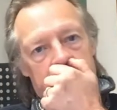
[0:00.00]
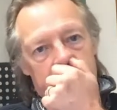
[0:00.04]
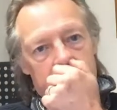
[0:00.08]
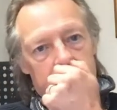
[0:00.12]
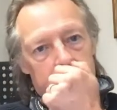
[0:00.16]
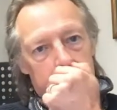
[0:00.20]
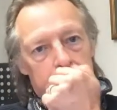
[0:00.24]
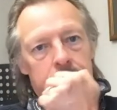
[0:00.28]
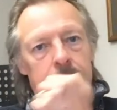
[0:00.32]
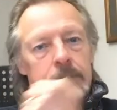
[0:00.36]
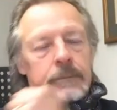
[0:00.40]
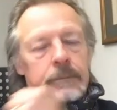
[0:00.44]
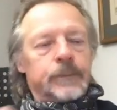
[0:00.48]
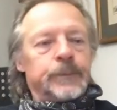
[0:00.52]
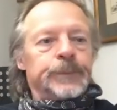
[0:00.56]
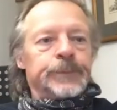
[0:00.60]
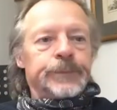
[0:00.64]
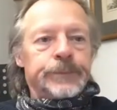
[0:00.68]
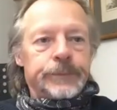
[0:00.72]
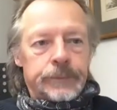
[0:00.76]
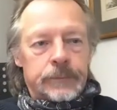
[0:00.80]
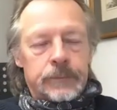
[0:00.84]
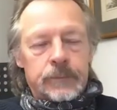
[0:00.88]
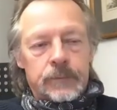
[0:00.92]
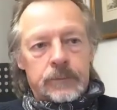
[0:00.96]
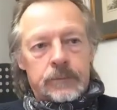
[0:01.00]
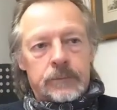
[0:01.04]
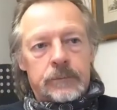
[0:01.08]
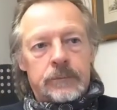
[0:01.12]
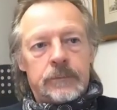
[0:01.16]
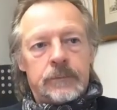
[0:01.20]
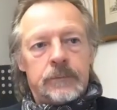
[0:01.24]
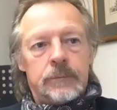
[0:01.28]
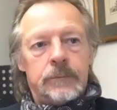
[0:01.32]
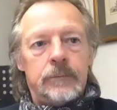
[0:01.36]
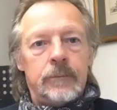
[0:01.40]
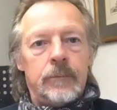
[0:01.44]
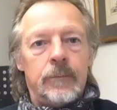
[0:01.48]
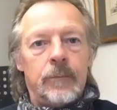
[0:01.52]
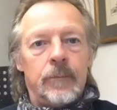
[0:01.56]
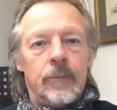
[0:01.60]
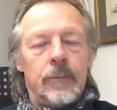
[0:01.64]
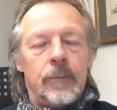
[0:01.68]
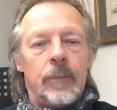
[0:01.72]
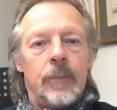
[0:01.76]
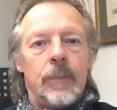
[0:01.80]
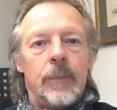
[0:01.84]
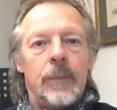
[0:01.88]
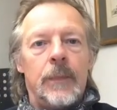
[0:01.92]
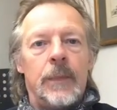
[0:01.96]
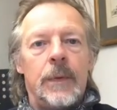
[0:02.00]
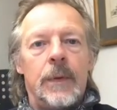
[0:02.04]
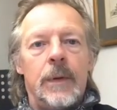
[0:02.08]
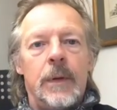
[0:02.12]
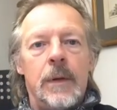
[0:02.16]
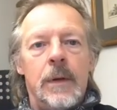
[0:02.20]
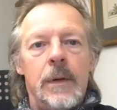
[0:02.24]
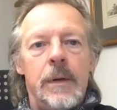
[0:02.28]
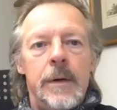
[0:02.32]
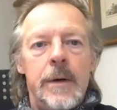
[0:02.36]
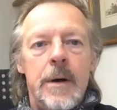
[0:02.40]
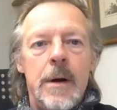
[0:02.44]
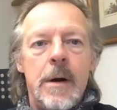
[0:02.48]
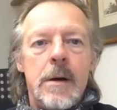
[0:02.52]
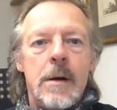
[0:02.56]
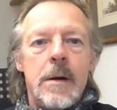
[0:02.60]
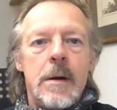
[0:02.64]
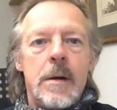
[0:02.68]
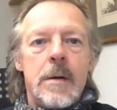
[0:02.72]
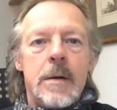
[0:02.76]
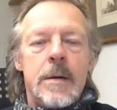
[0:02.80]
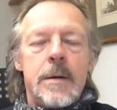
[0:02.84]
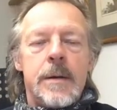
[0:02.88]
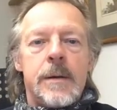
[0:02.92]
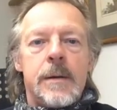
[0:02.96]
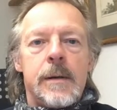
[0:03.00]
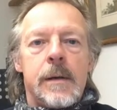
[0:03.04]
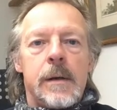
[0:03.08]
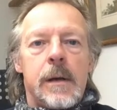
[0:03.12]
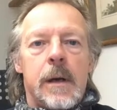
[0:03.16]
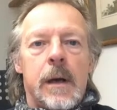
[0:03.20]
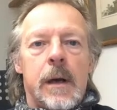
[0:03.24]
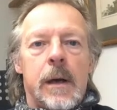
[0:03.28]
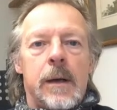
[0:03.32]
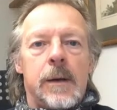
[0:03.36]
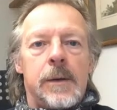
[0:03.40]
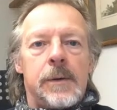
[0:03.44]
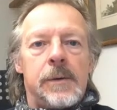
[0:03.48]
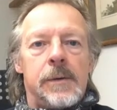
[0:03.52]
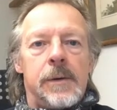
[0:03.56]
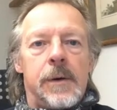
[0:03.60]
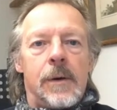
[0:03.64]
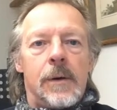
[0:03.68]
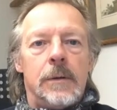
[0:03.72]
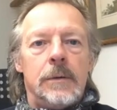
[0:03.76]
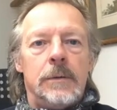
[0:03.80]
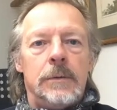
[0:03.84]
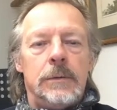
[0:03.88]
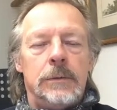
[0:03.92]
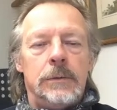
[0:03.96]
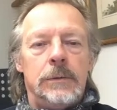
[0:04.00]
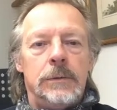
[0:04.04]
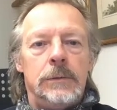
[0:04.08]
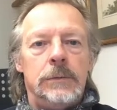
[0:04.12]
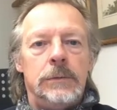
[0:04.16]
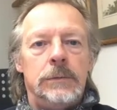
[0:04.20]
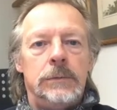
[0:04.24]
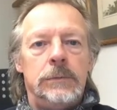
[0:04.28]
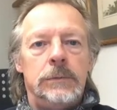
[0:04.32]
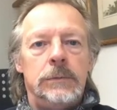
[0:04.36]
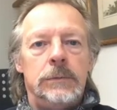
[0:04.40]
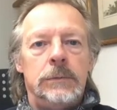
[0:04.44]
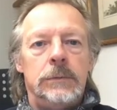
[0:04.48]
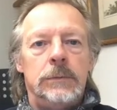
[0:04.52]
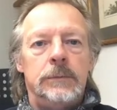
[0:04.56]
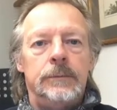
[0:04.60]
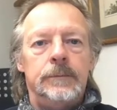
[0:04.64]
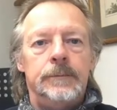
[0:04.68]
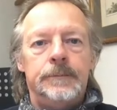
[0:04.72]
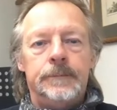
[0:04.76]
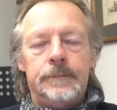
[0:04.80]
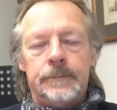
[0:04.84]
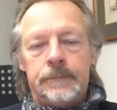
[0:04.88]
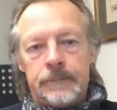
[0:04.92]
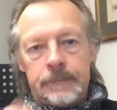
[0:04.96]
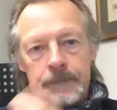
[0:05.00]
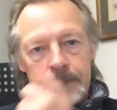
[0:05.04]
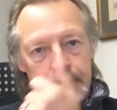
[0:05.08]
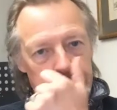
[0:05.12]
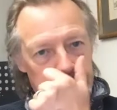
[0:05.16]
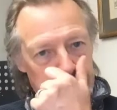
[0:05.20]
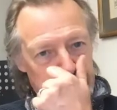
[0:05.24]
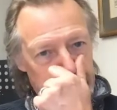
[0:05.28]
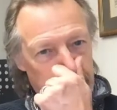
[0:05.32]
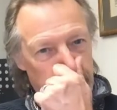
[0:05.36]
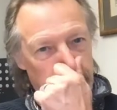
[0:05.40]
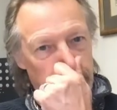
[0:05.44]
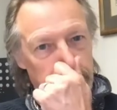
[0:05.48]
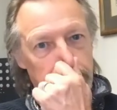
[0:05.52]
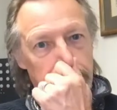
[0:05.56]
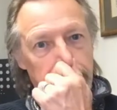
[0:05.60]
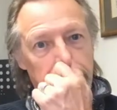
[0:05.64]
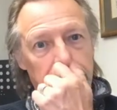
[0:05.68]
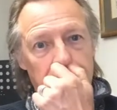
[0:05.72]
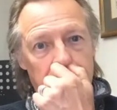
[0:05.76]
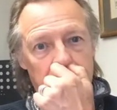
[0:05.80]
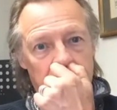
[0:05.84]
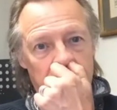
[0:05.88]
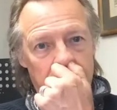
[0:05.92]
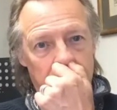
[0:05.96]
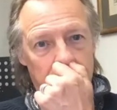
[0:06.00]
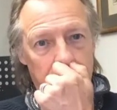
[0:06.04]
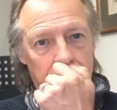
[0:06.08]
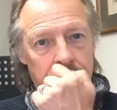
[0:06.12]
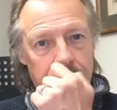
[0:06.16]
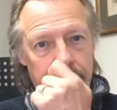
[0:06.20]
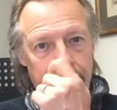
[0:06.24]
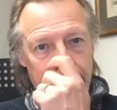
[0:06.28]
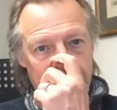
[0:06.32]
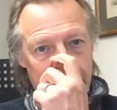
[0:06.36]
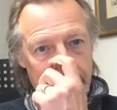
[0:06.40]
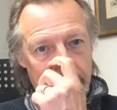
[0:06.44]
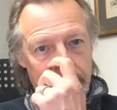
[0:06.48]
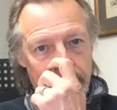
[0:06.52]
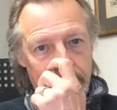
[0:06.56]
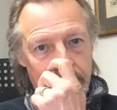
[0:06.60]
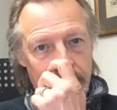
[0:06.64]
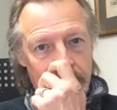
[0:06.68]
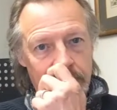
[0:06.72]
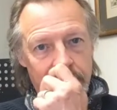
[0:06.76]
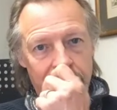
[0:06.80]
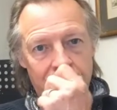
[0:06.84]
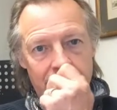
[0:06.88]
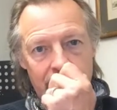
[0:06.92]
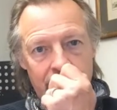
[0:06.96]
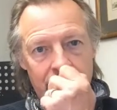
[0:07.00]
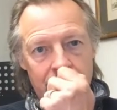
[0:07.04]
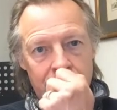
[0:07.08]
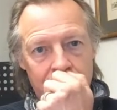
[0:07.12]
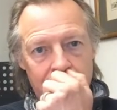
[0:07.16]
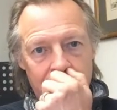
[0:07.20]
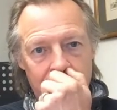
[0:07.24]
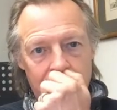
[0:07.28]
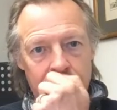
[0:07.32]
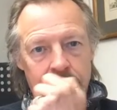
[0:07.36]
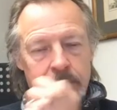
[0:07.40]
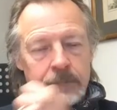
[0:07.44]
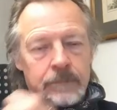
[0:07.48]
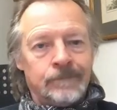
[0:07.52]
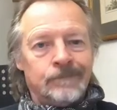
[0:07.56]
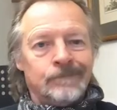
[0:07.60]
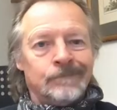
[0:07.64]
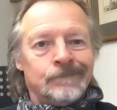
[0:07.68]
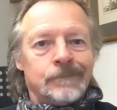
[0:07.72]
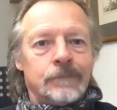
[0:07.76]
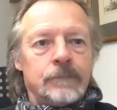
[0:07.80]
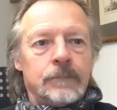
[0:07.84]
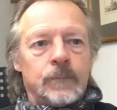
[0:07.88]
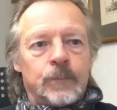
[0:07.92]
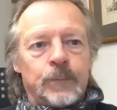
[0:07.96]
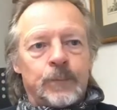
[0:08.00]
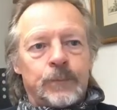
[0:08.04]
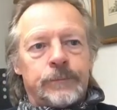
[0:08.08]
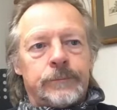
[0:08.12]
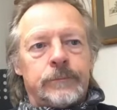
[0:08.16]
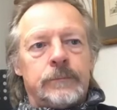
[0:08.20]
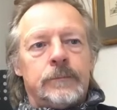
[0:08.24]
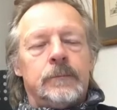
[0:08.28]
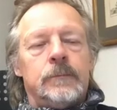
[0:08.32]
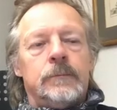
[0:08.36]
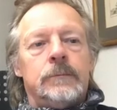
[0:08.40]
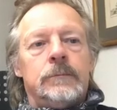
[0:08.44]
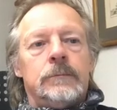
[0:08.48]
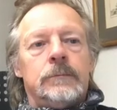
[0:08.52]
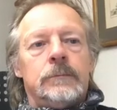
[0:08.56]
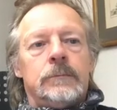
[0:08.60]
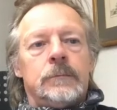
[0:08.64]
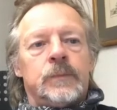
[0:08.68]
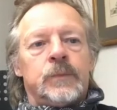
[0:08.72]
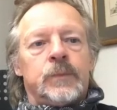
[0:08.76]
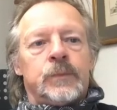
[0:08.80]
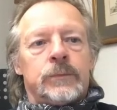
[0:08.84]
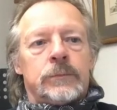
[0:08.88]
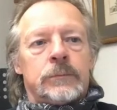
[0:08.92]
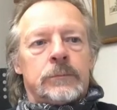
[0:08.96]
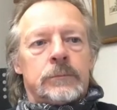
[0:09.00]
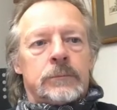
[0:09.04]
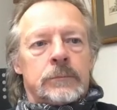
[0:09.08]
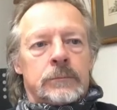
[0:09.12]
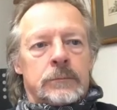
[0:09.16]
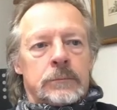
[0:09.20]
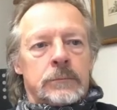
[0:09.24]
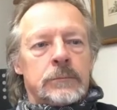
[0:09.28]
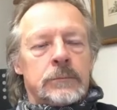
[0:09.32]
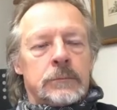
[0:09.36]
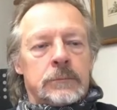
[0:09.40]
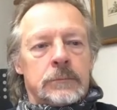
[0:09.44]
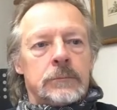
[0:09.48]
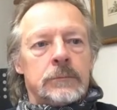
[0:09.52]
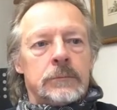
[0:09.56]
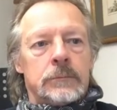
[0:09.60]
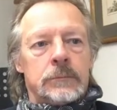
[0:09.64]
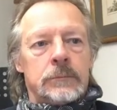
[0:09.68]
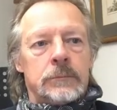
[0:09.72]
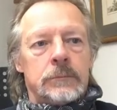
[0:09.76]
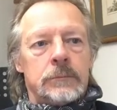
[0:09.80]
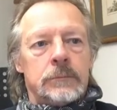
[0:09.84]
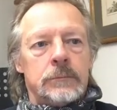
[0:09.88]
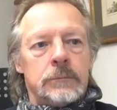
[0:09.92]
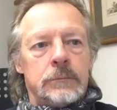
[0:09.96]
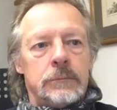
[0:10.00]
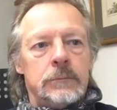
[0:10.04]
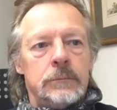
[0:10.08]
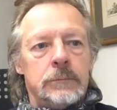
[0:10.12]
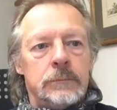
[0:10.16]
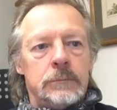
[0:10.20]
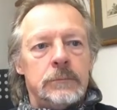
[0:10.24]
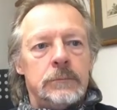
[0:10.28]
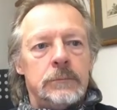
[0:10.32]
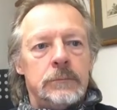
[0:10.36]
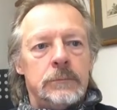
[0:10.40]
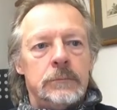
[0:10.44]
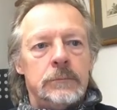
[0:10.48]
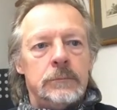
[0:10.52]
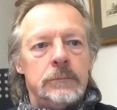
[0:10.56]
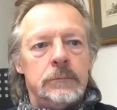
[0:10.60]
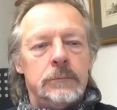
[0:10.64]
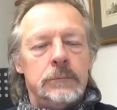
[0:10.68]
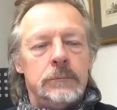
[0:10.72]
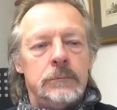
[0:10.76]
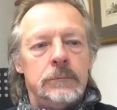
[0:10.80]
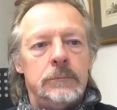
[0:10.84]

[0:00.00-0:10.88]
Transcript: you think, okay, so how does that work? How do I actually make a minor, sad-sounding sort of piece of music?